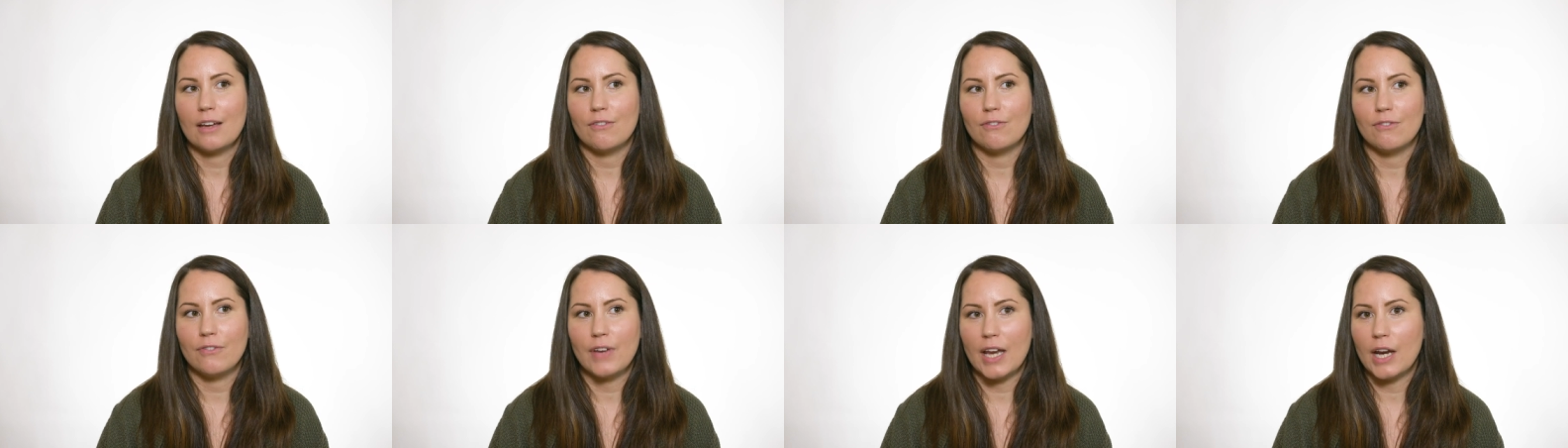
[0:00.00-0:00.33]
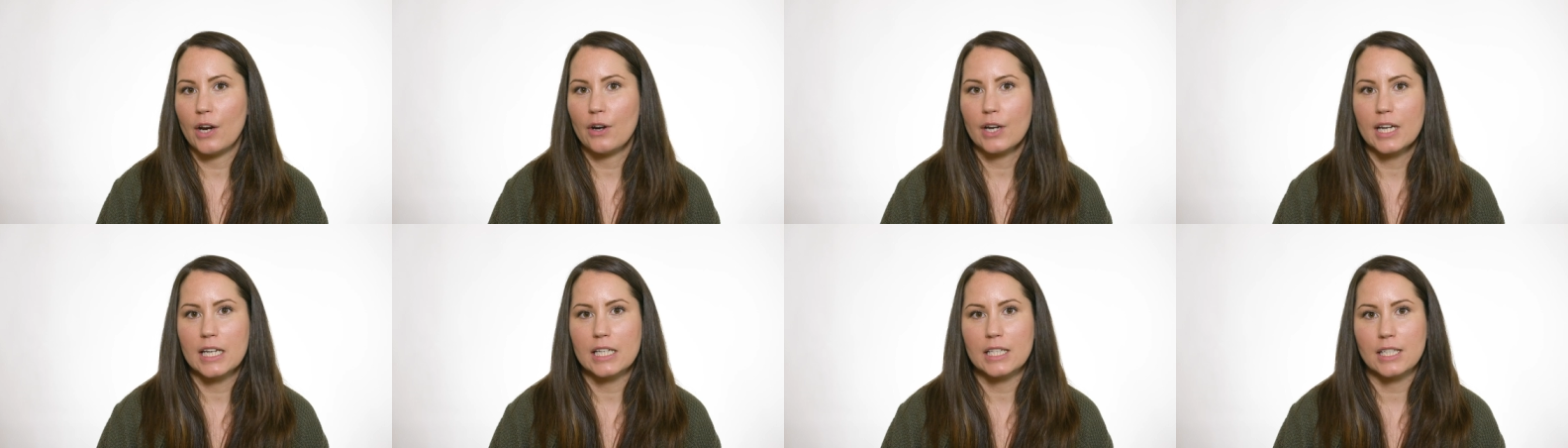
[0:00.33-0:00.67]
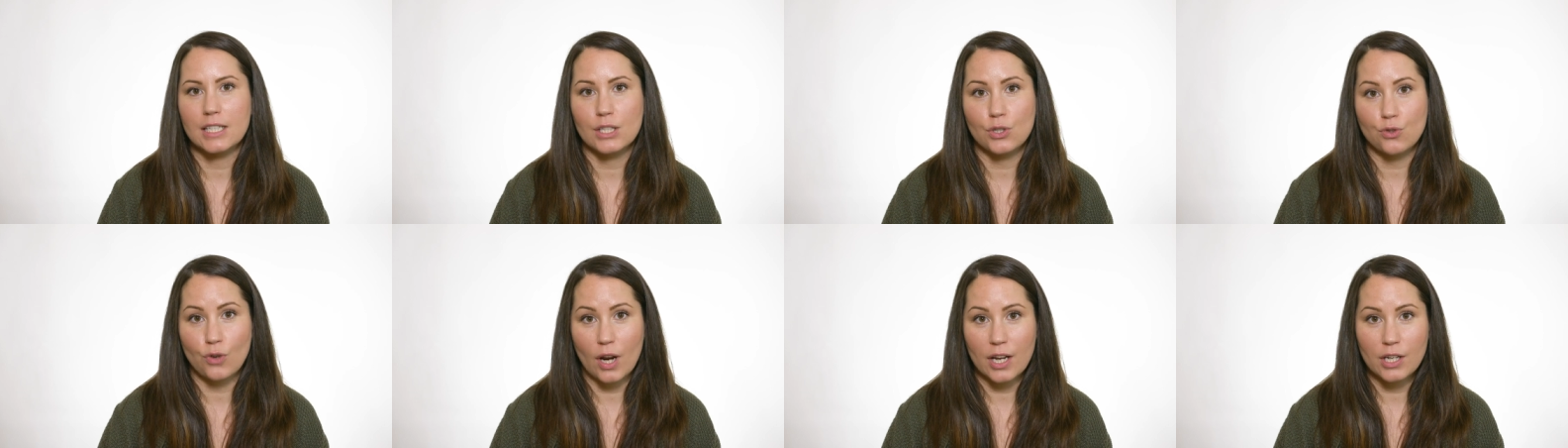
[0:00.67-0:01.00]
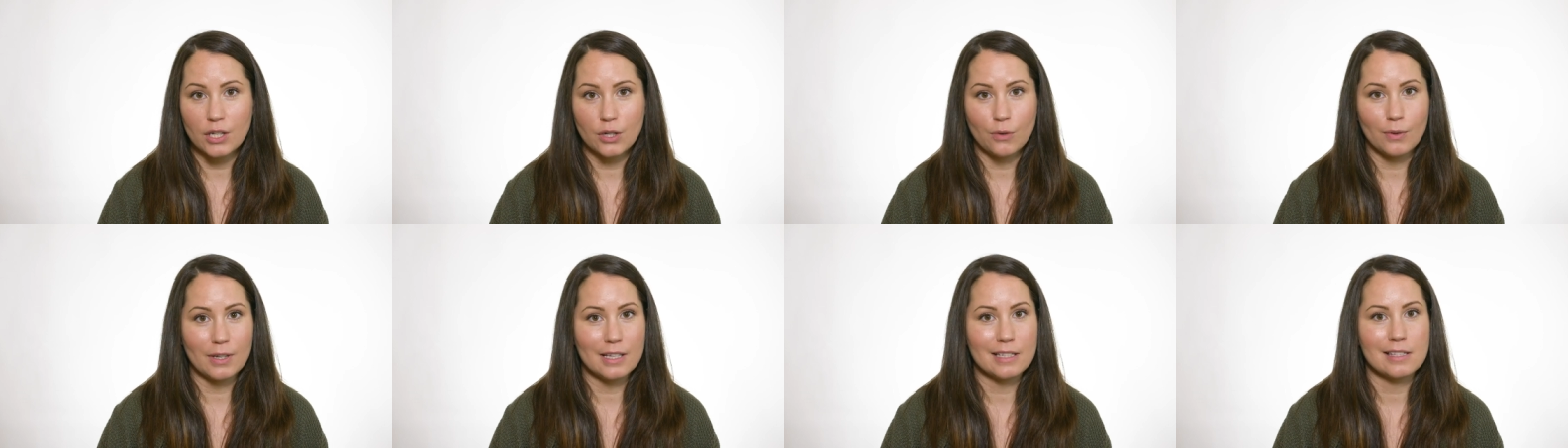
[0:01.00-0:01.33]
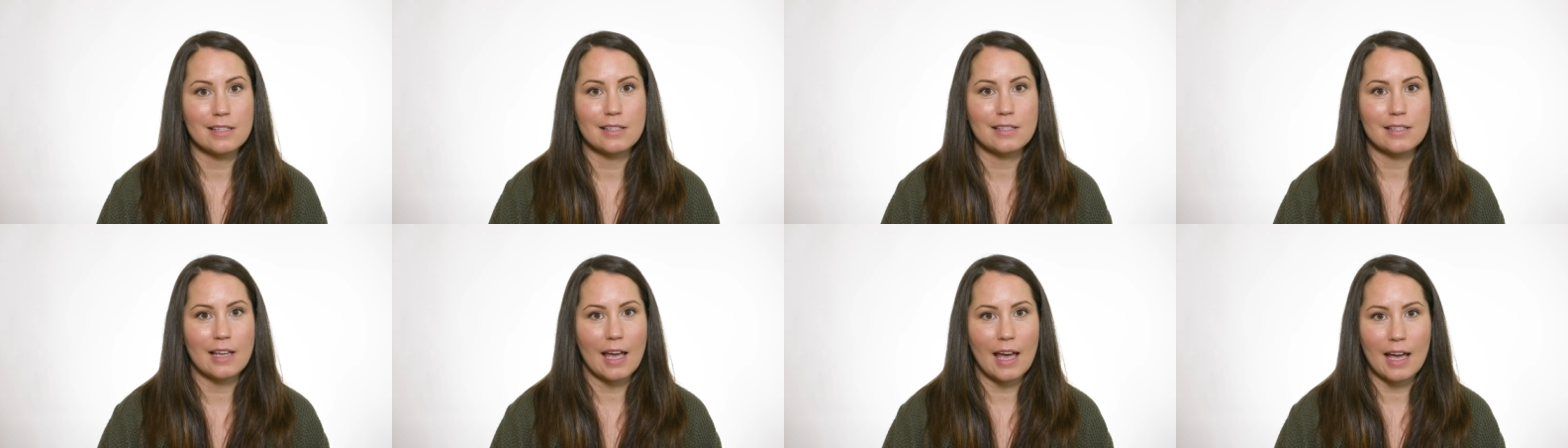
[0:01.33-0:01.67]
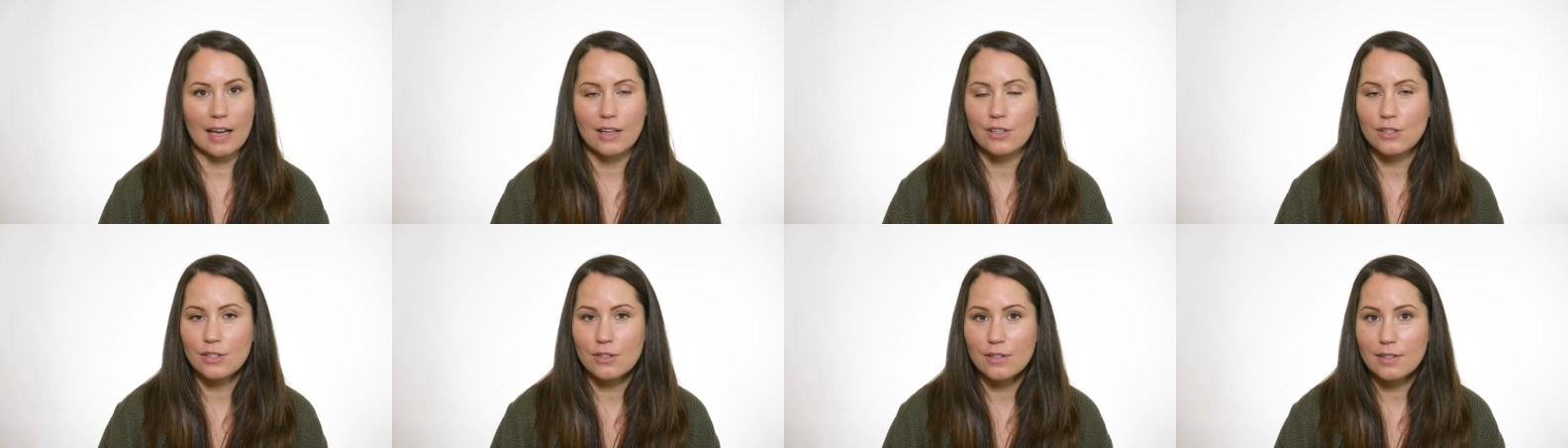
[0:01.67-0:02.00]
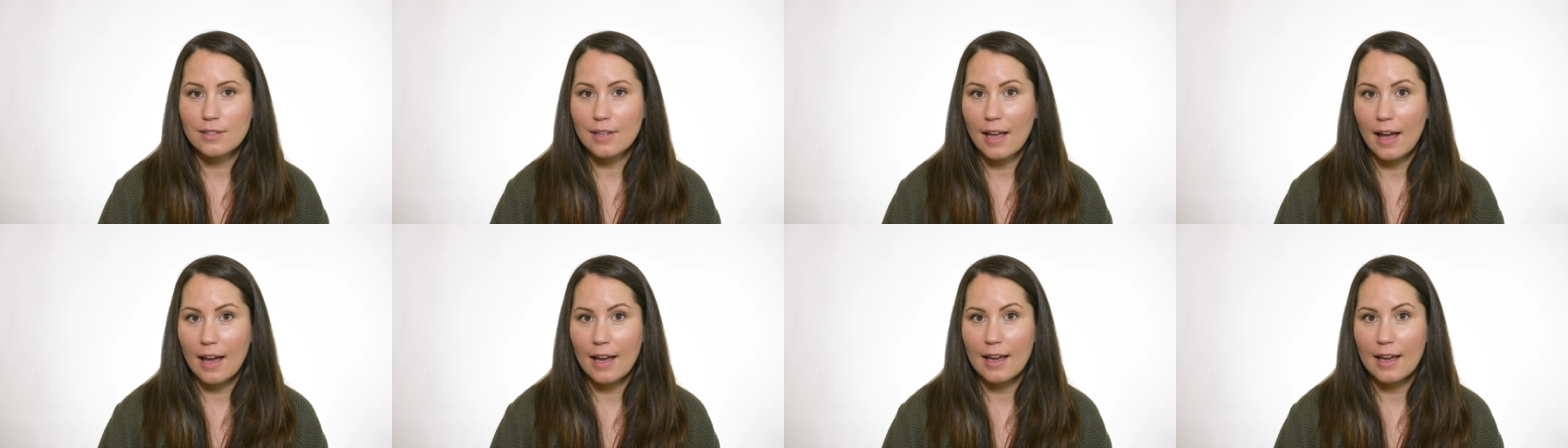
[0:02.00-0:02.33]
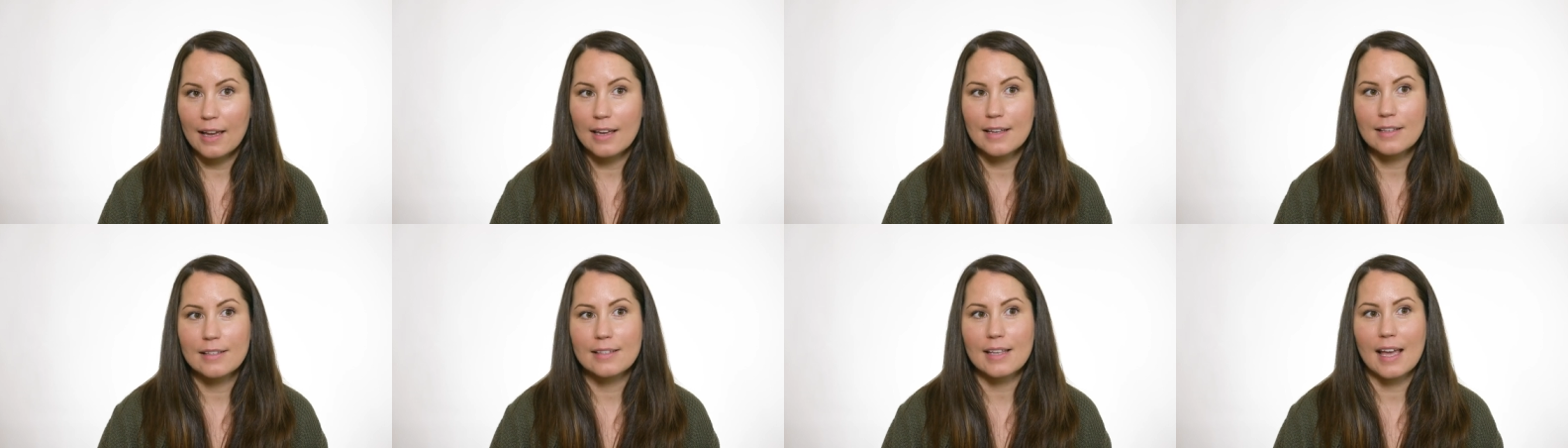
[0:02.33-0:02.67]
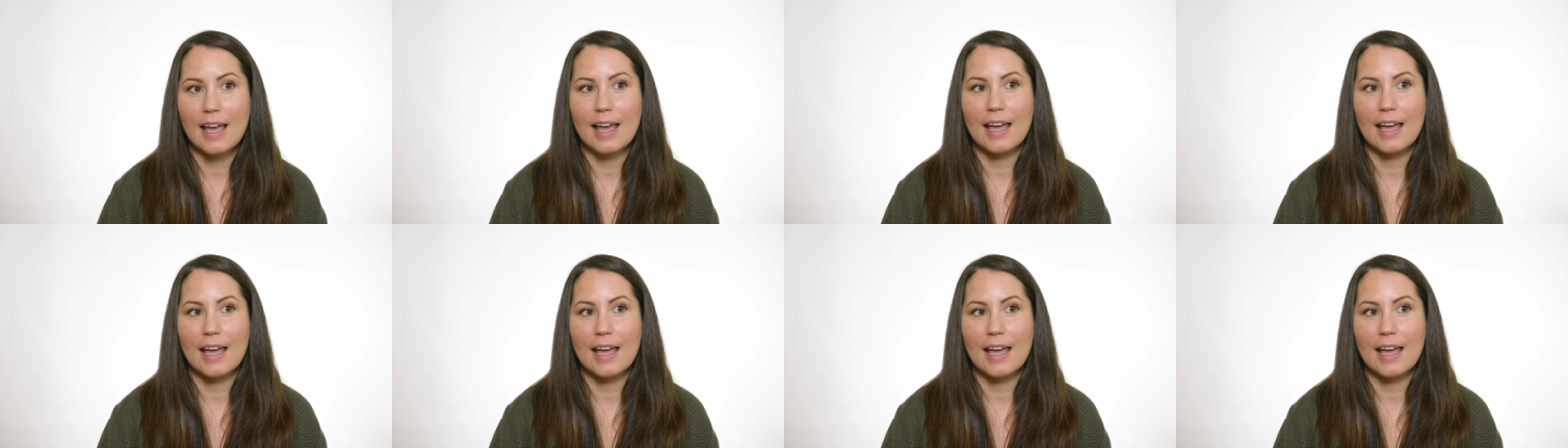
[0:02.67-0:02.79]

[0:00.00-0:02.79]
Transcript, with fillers: very strenuous exercise